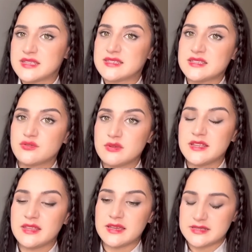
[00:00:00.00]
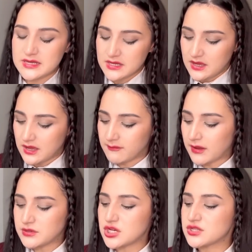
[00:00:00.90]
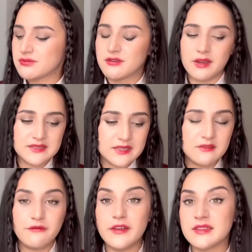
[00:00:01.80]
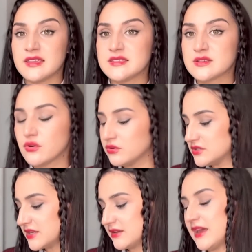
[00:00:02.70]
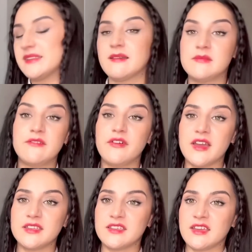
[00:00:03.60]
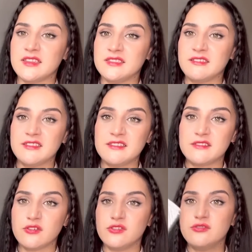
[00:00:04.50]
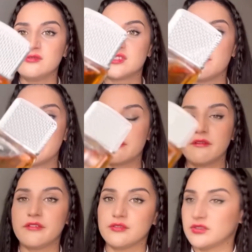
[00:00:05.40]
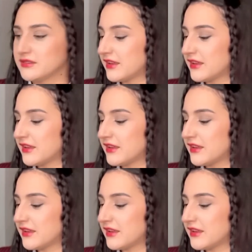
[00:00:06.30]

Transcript: This is really nice. I'm just regretting the fact that it's called LEVINE and this is a huge microphone.